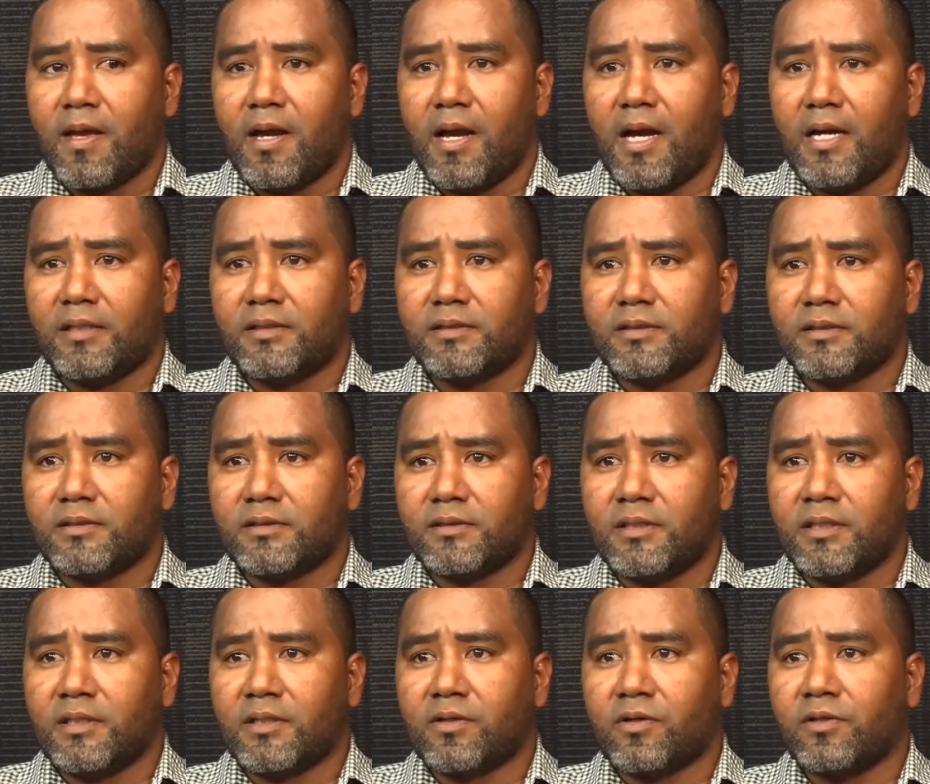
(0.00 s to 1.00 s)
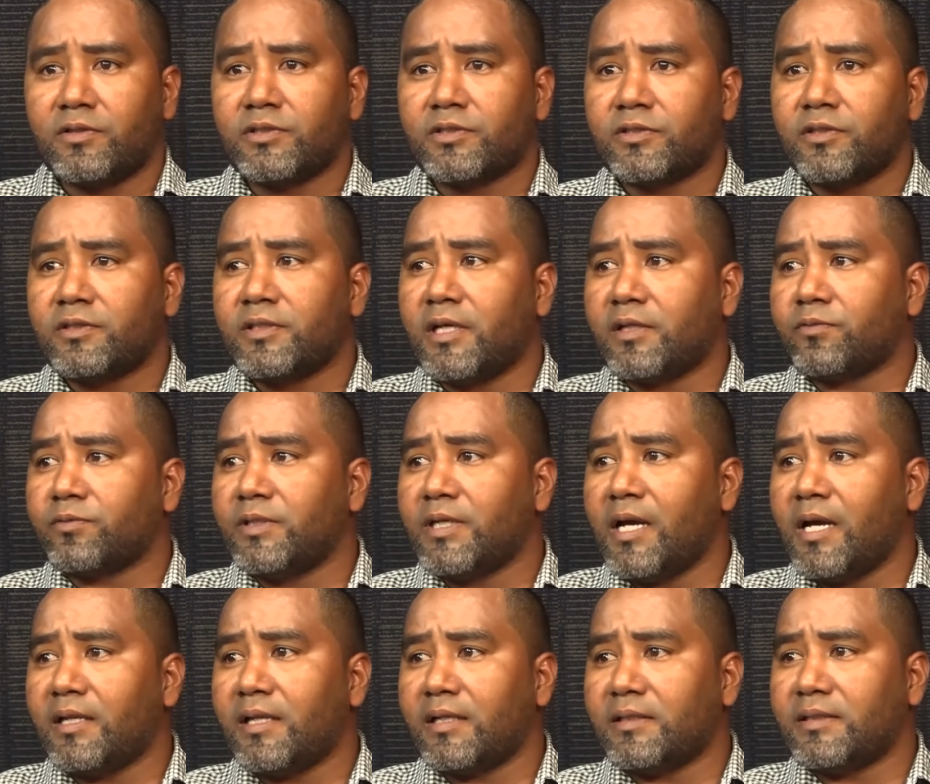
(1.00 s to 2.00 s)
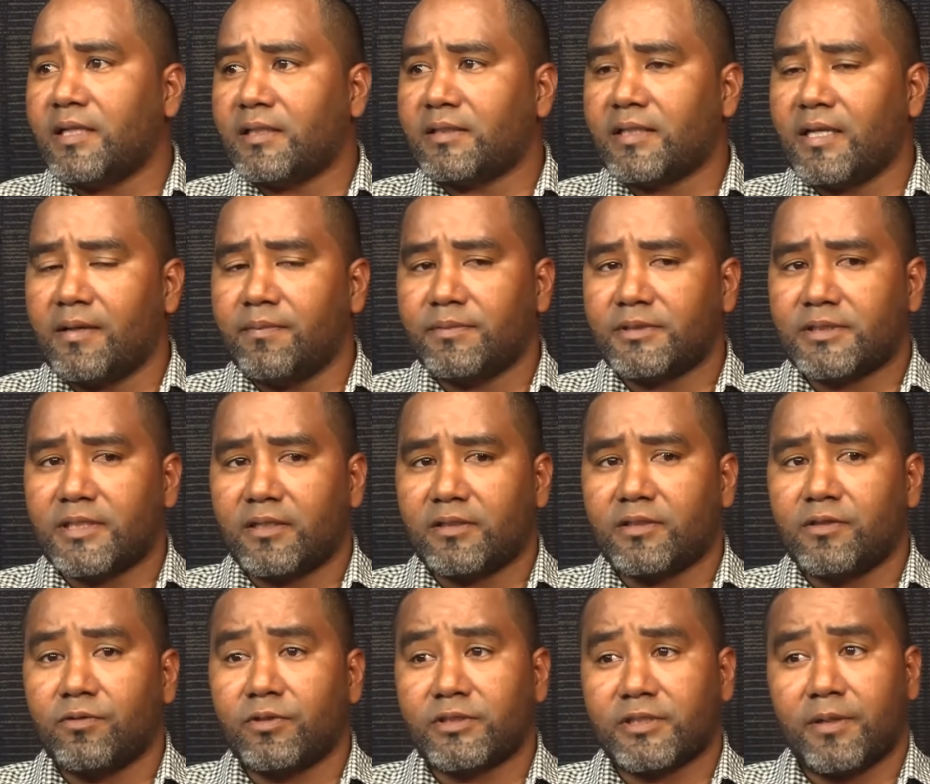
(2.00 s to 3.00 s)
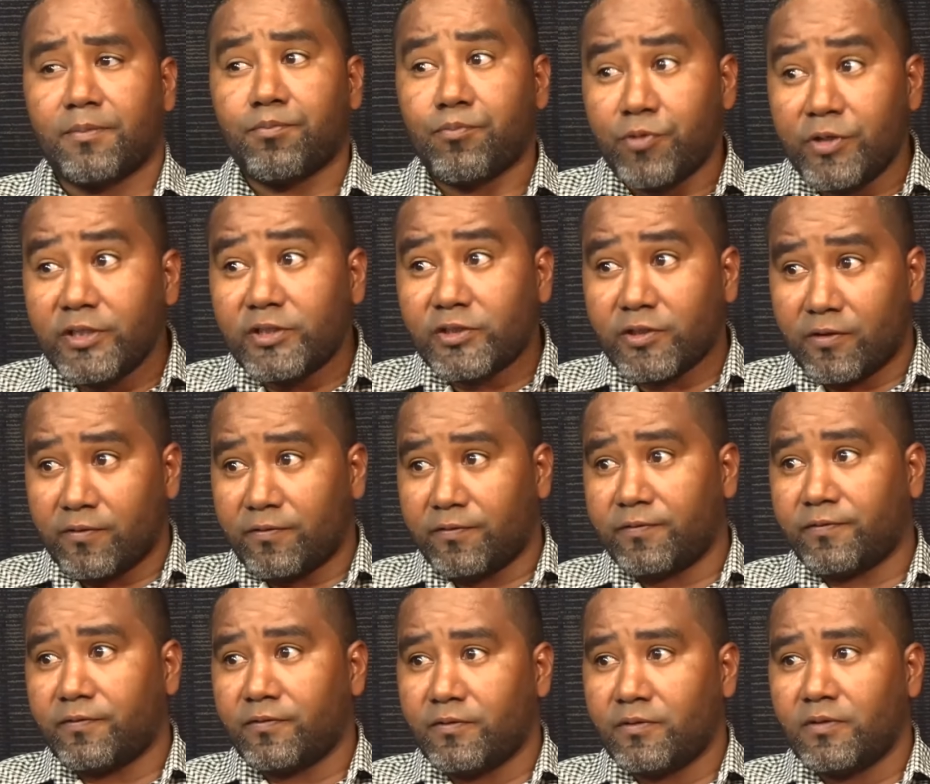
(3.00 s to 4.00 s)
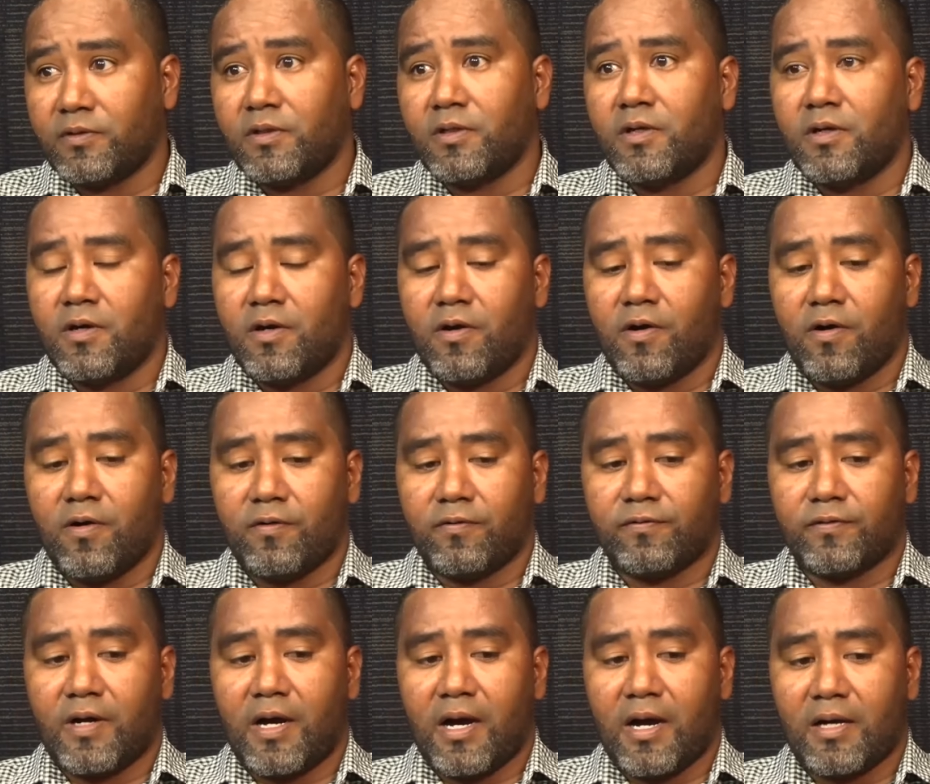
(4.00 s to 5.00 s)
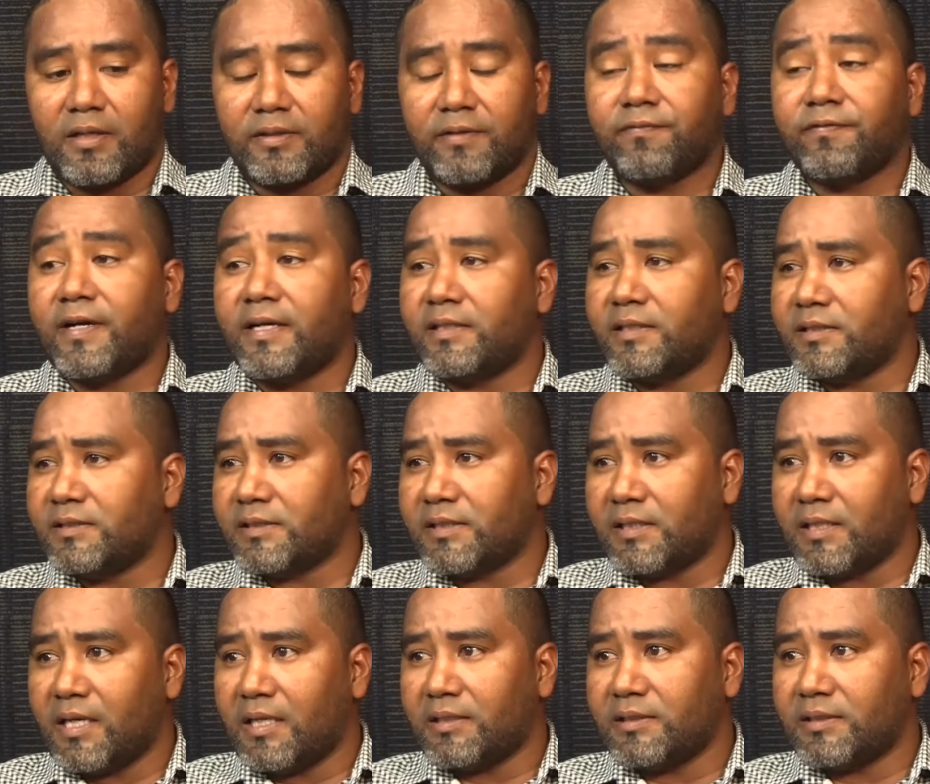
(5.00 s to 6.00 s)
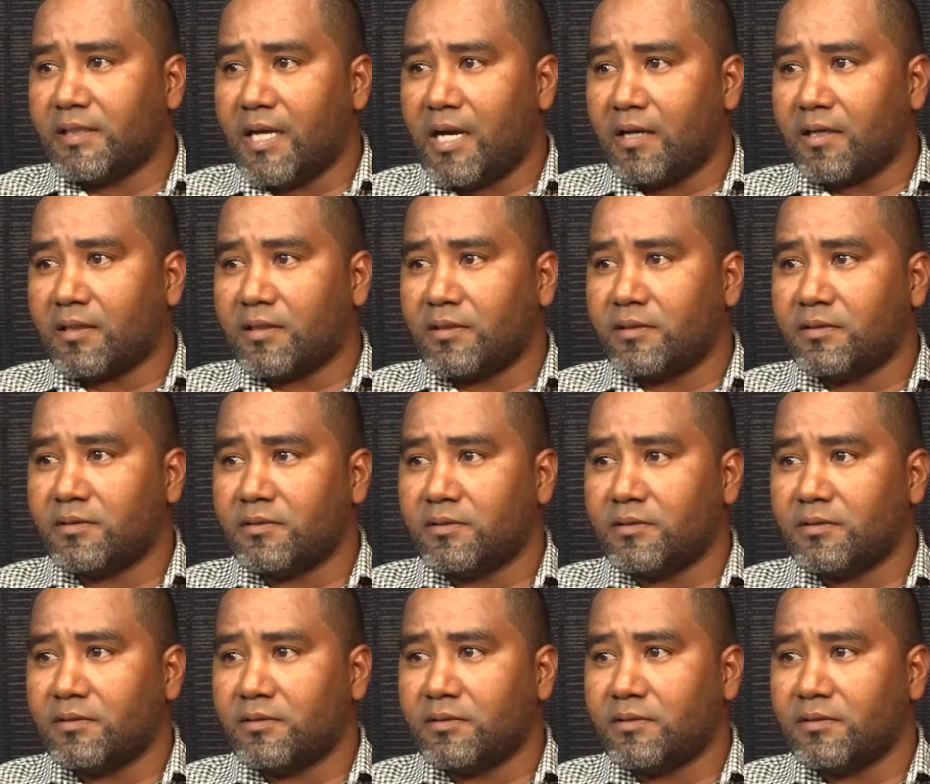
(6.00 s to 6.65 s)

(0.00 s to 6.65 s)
And the concern that we had at that time is that there was a breach of the Finance and Audit Act.